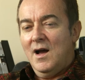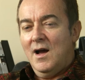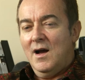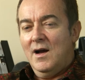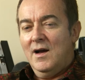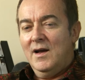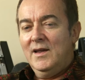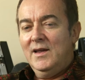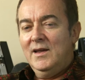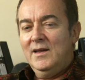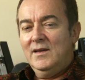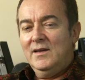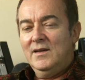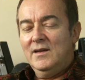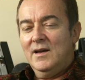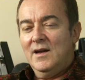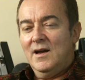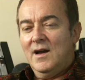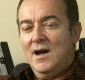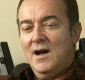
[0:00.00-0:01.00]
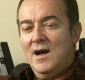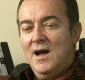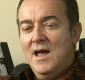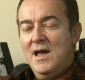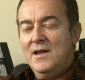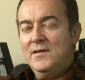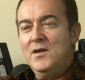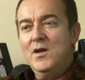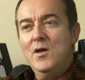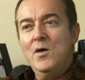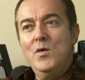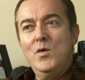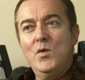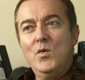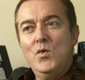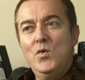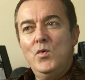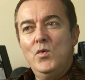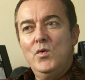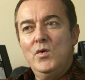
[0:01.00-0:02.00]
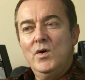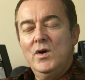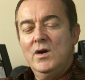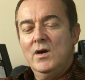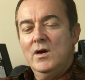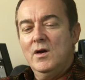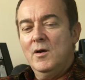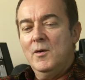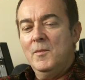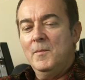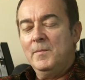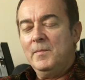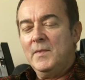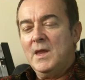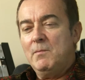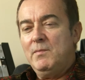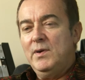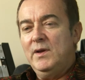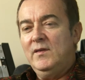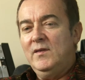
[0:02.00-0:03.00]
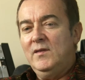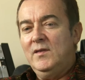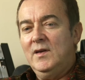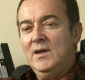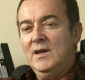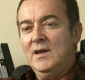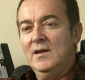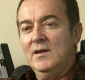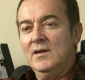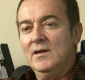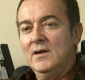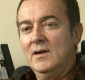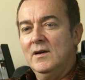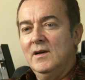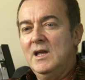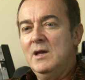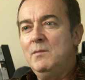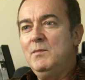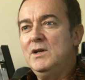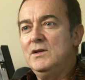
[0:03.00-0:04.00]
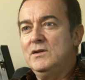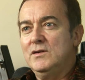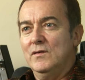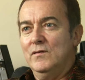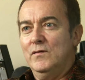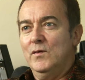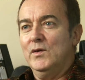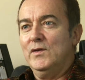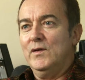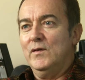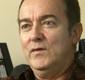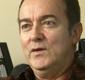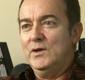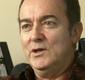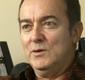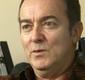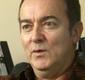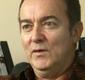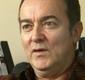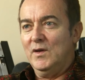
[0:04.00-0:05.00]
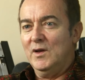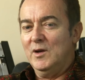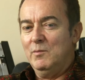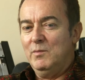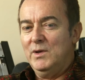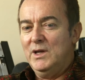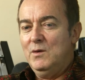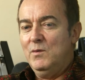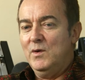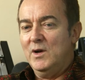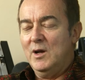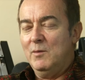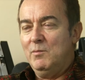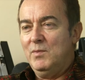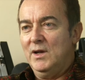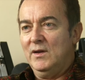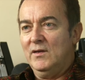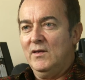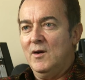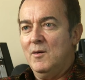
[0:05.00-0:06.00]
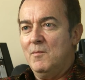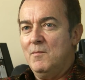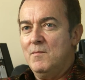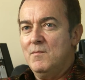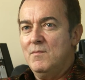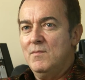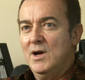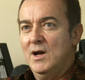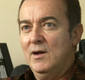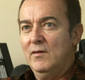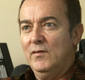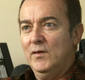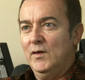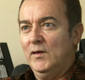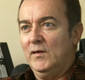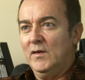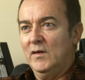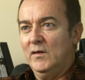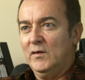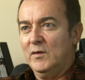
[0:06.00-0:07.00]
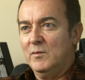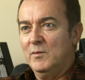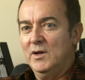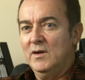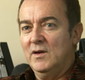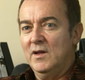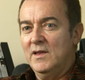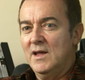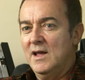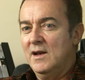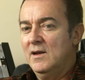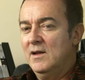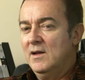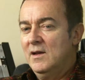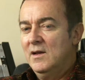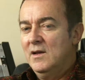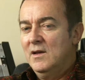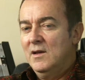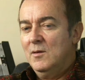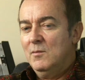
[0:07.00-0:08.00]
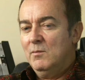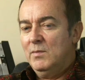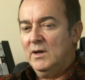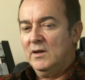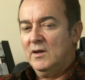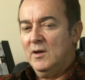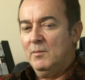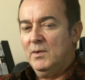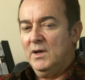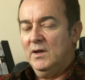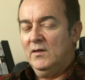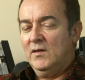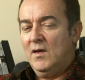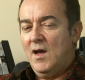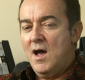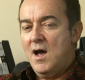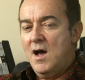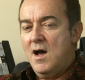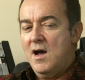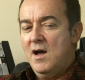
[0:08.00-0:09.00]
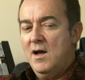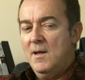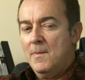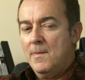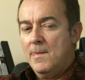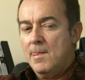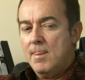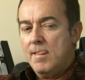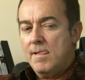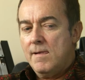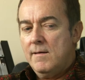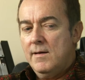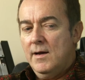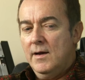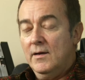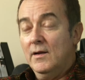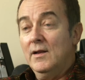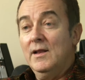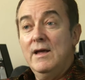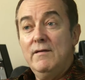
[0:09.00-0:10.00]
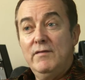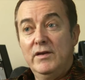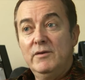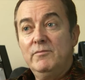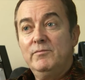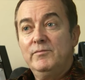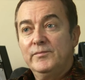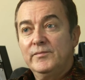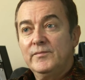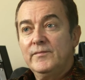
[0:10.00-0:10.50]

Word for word: I I had no um, particular image of what the future was going to be when I picked up my first instrument and then picked up guitar at 11.